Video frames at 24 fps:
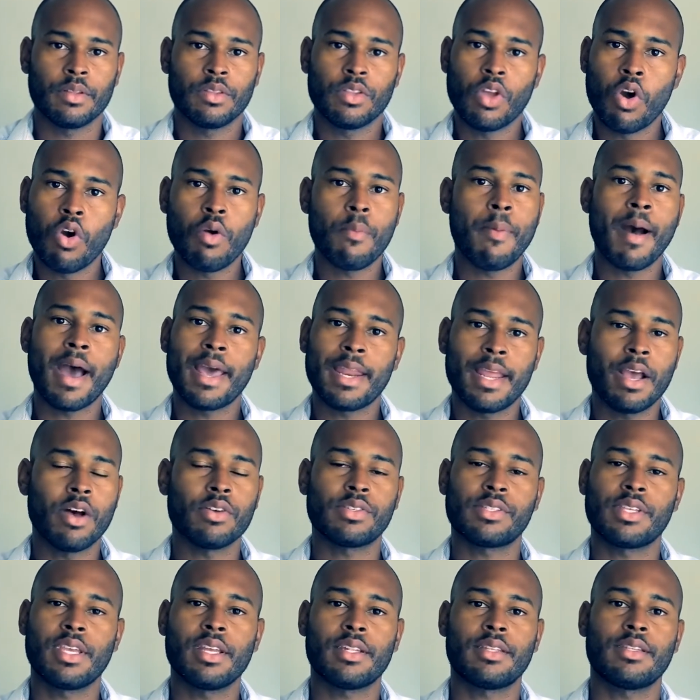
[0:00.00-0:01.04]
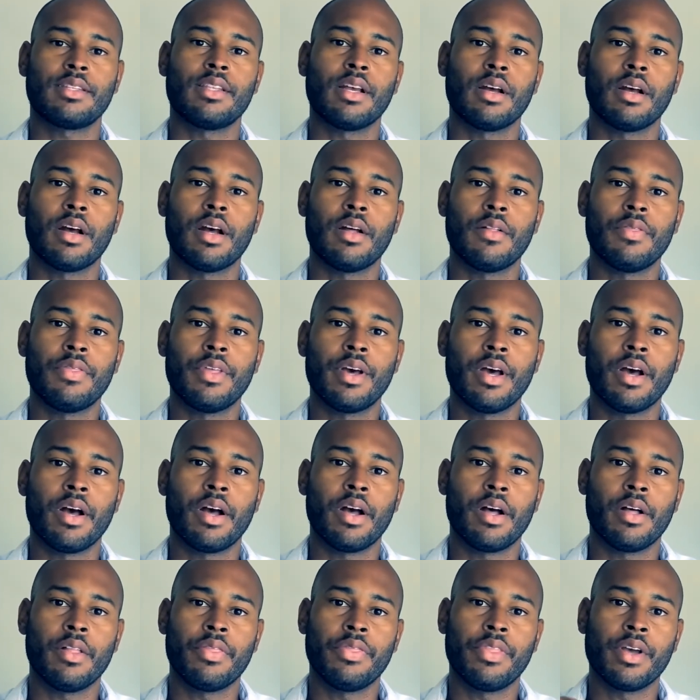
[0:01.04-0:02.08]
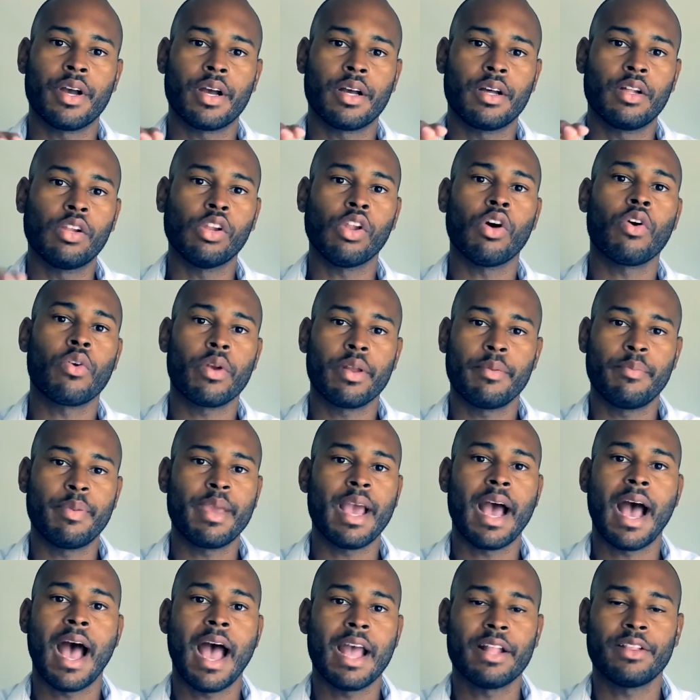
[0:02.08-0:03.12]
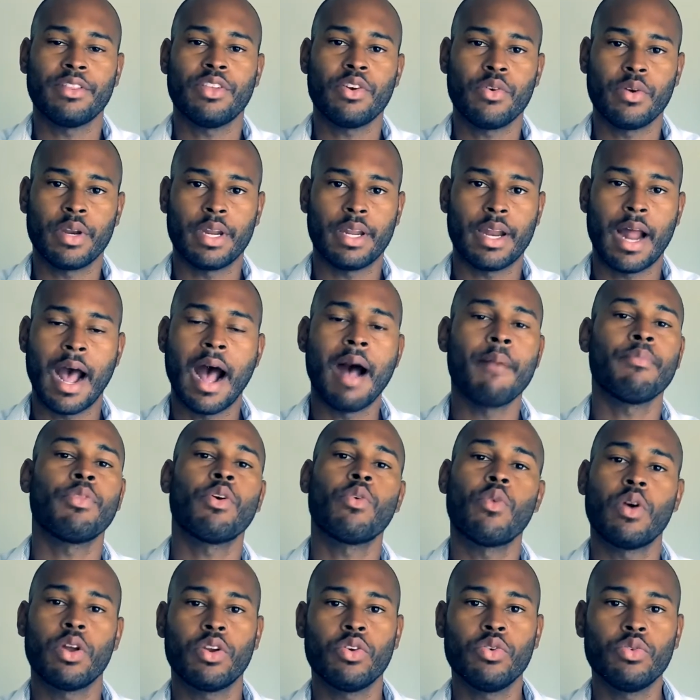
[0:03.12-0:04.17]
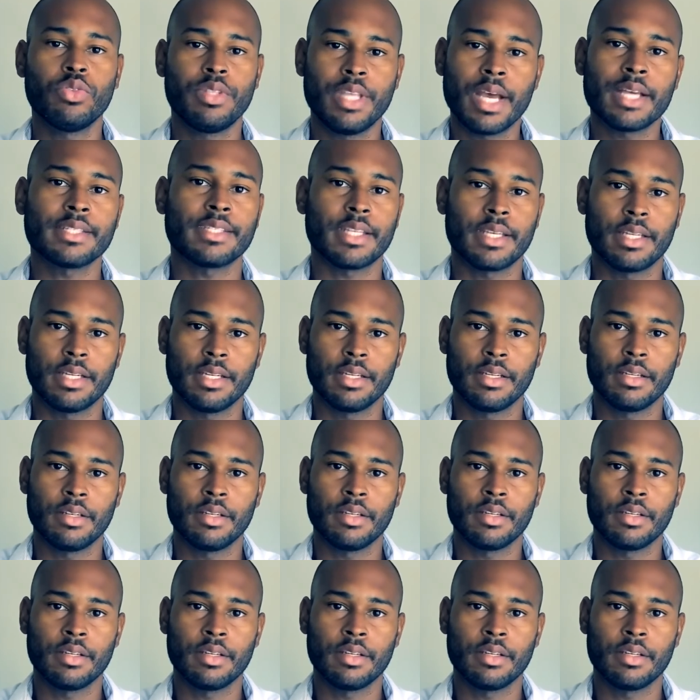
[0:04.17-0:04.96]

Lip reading: Nobody else gets the glory behind doing it. I'm the one who does it.